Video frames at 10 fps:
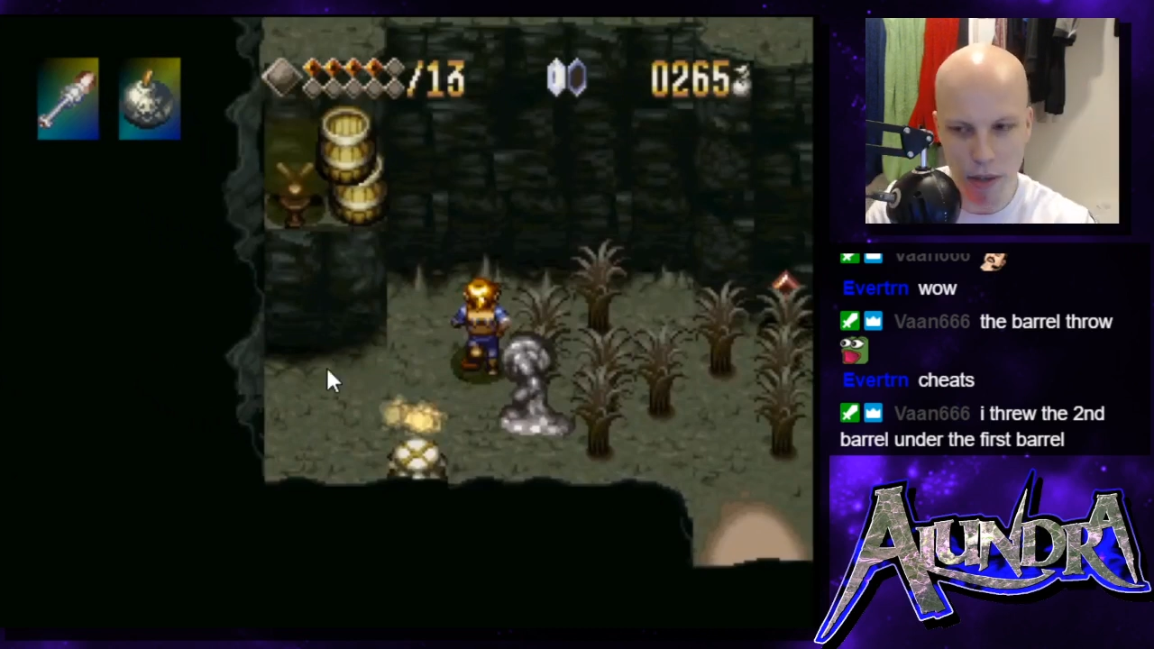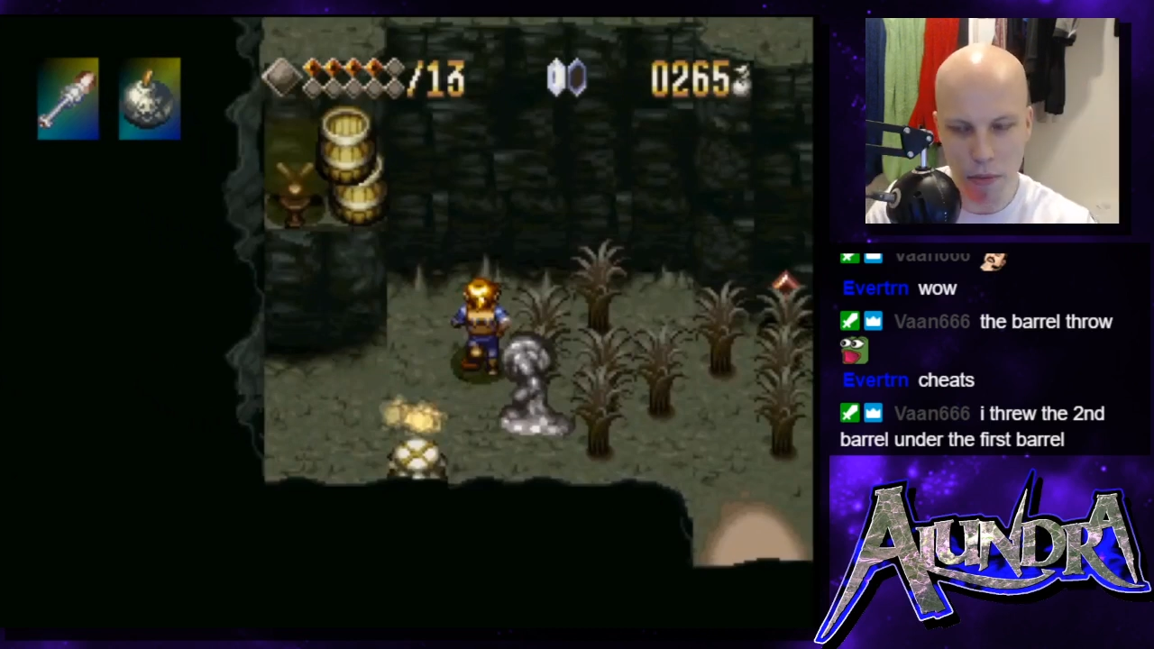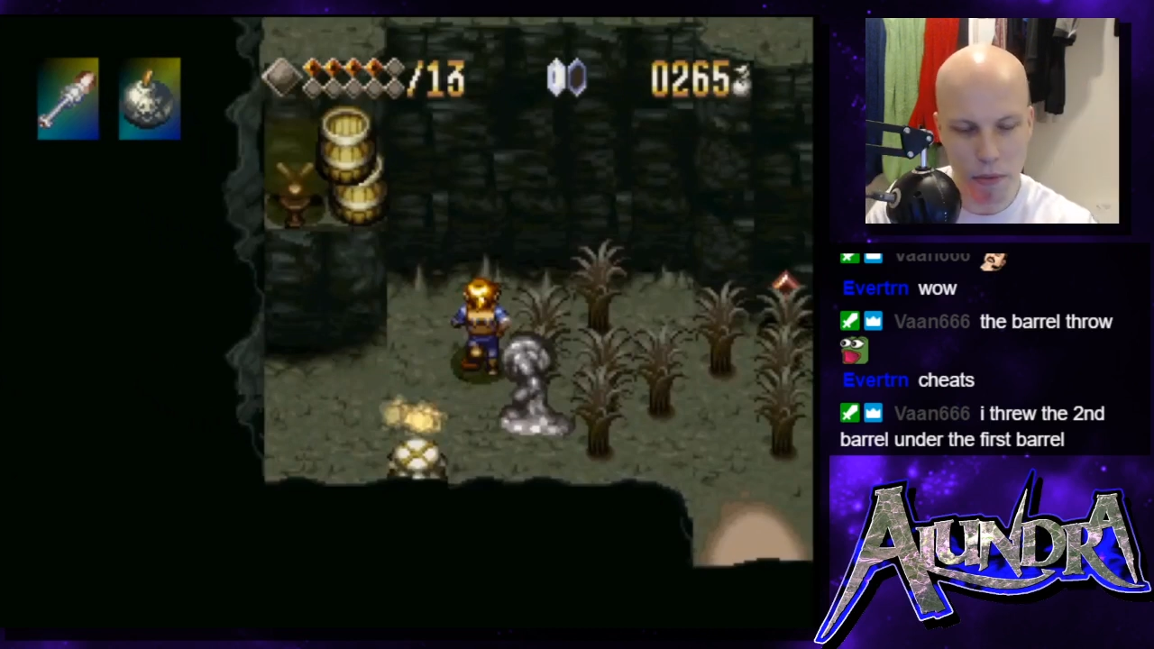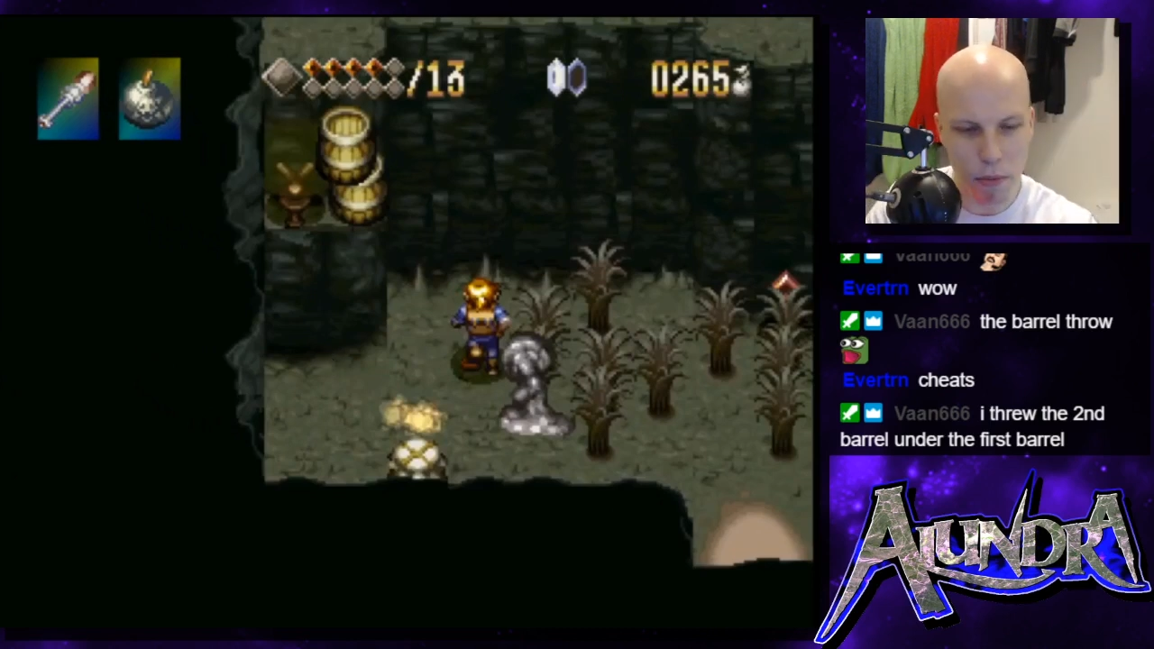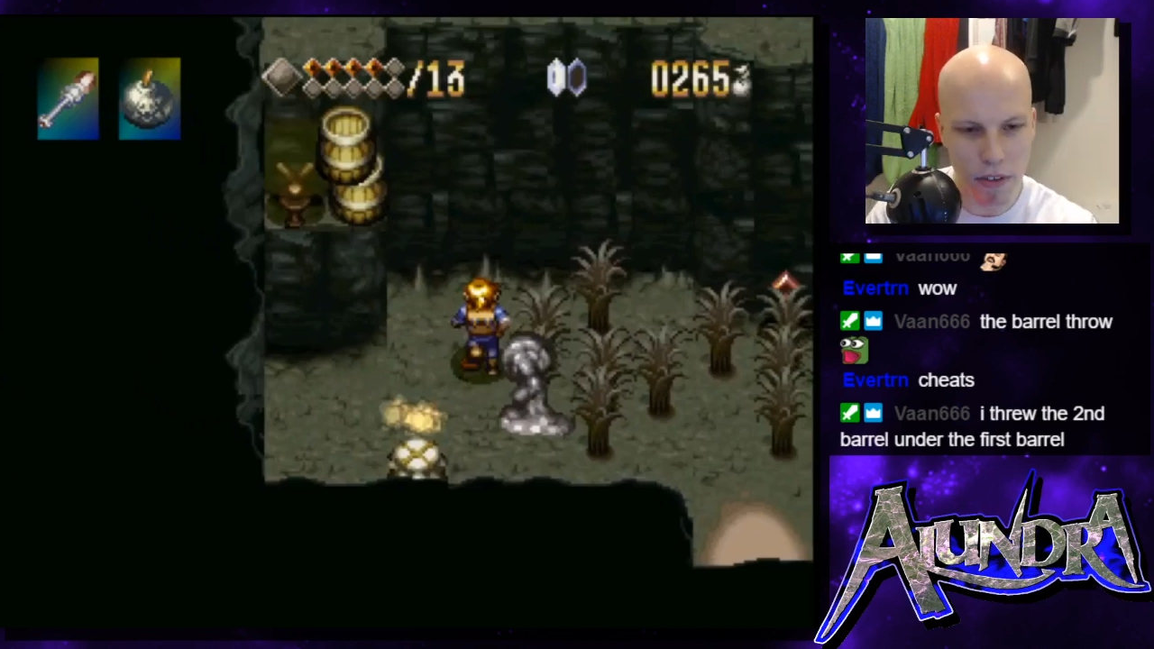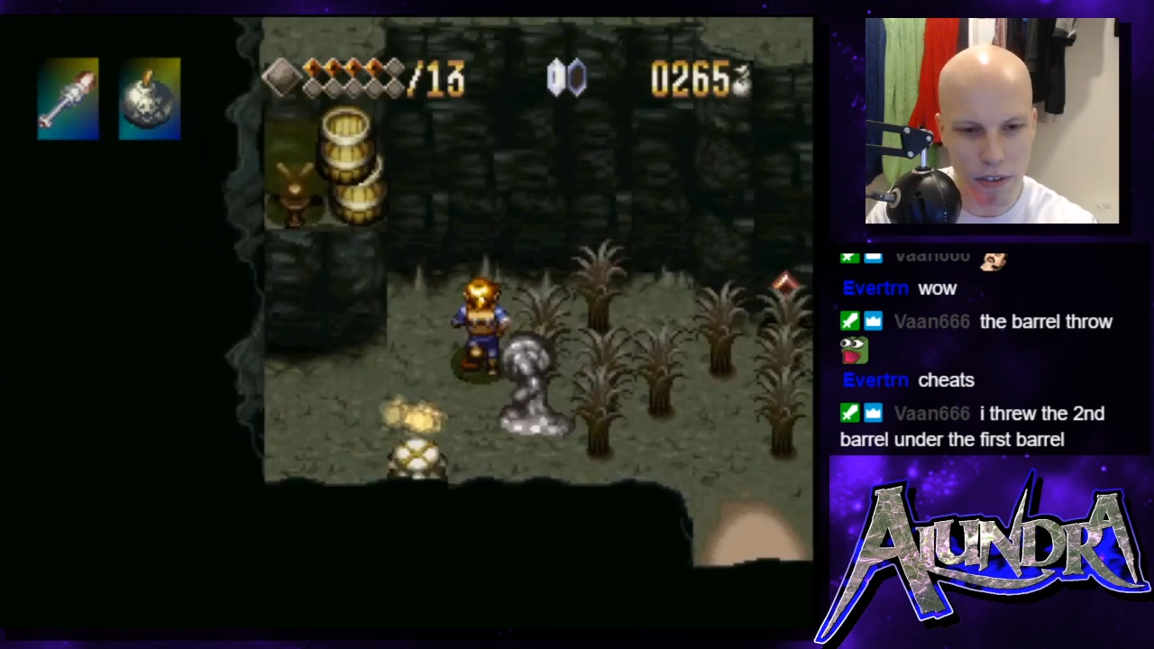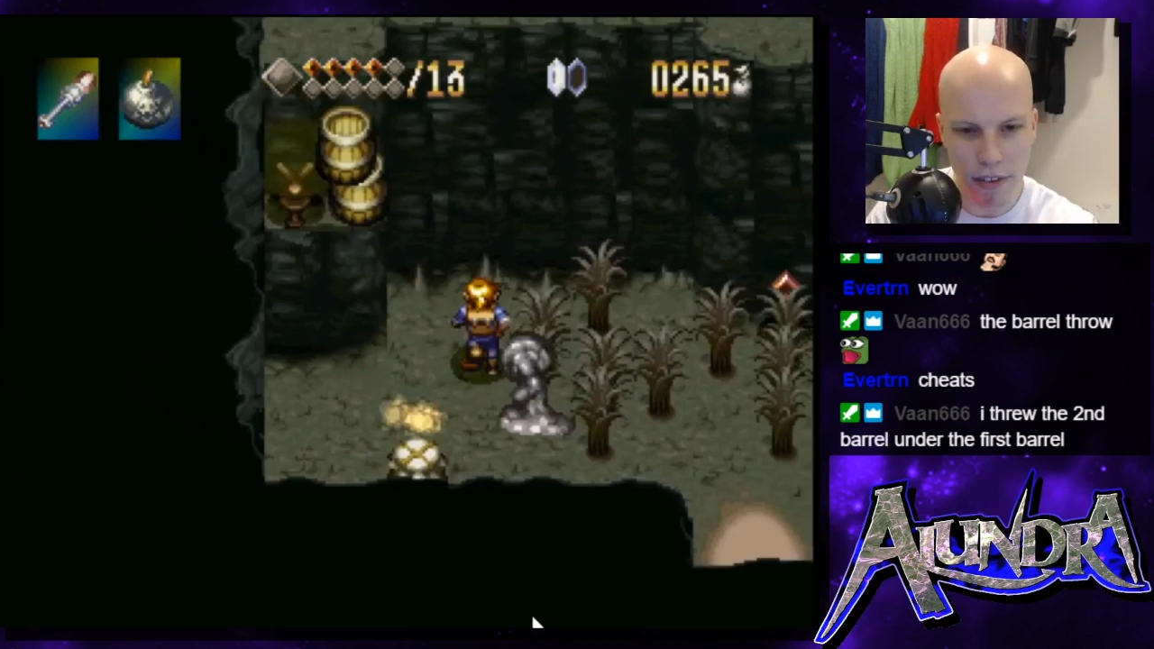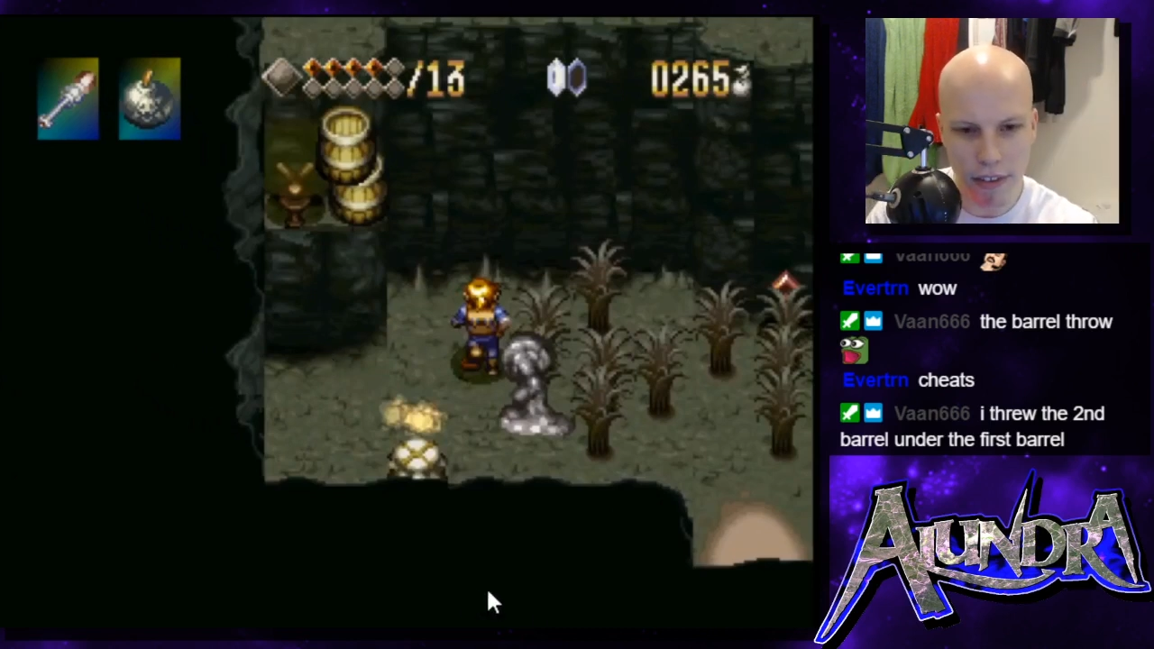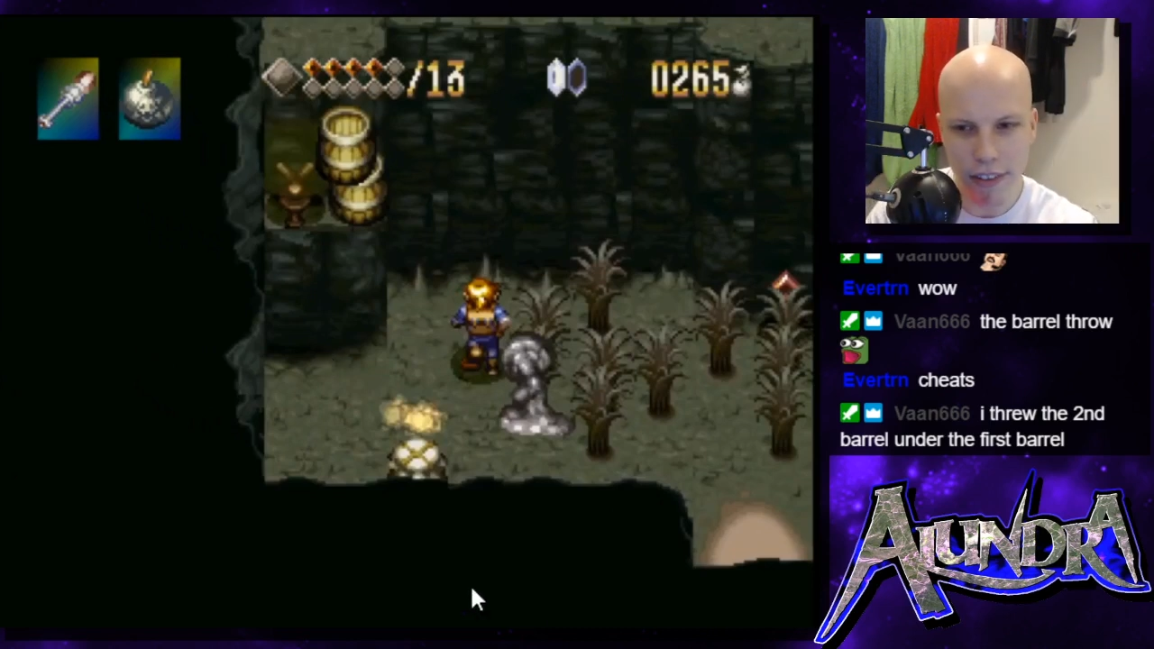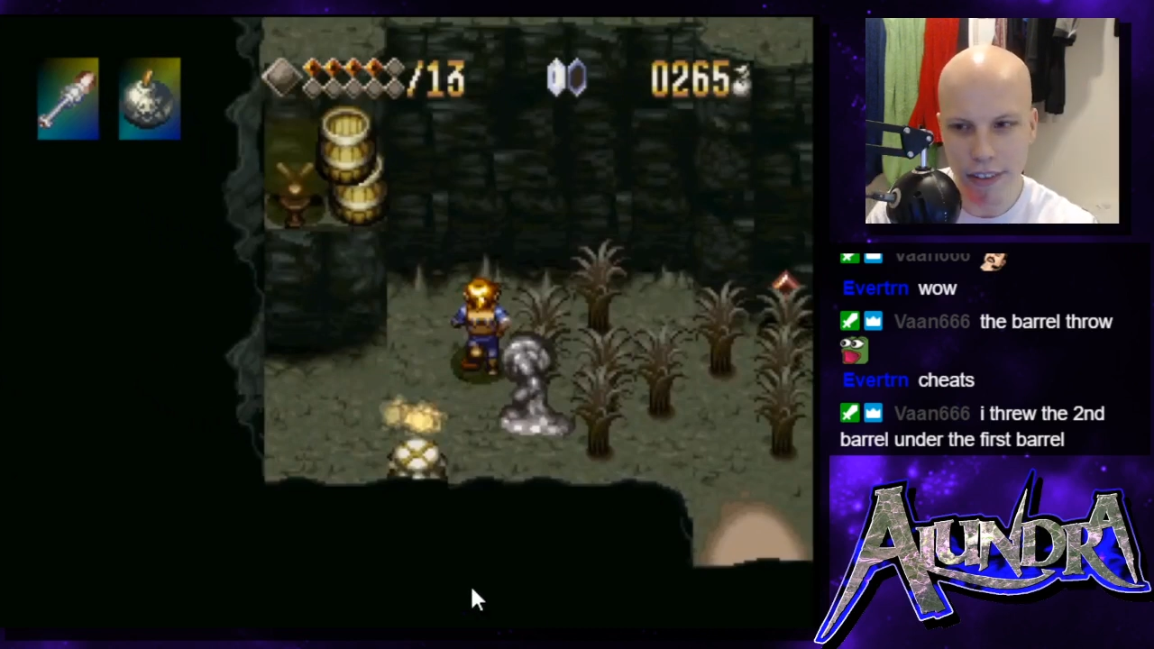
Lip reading: It's pretty sick.